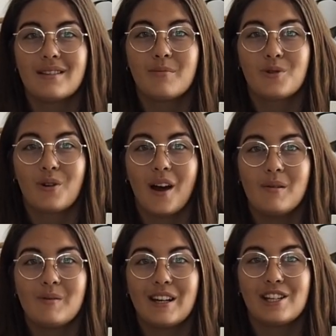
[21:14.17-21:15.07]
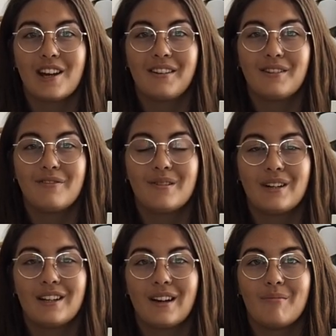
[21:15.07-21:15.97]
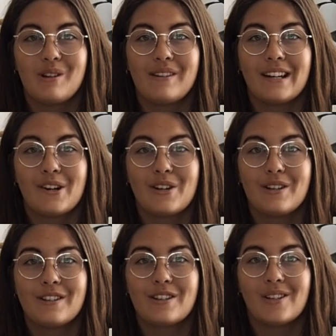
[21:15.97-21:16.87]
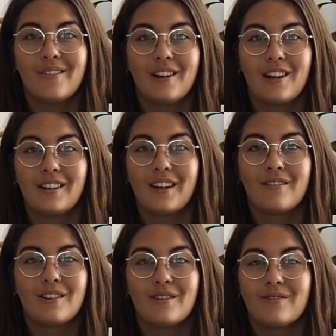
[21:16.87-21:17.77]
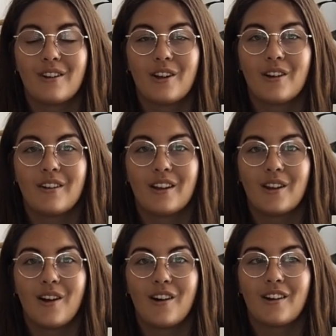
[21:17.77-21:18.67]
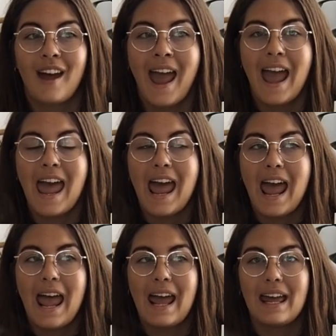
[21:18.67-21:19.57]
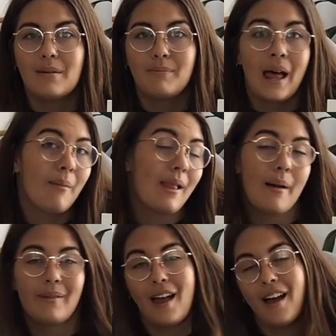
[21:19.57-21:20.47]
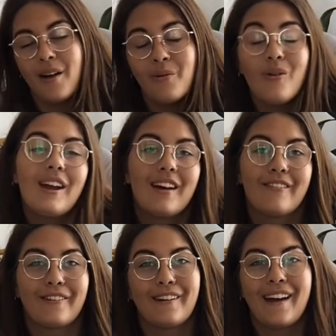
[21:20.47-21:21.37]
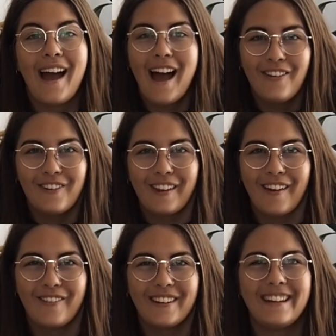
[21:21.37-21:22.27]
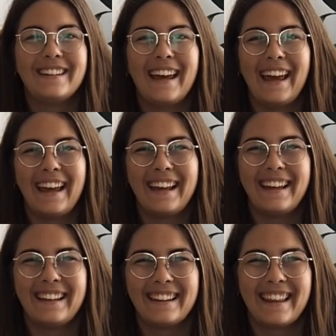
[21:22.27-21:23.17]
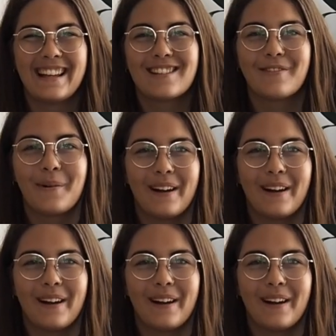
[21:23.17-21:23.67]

subscribe to my channel if you want. I'm new here on YouTube and I'd love you to follow along. And blah blah blah, whatever. Have a lovely day. Thanks for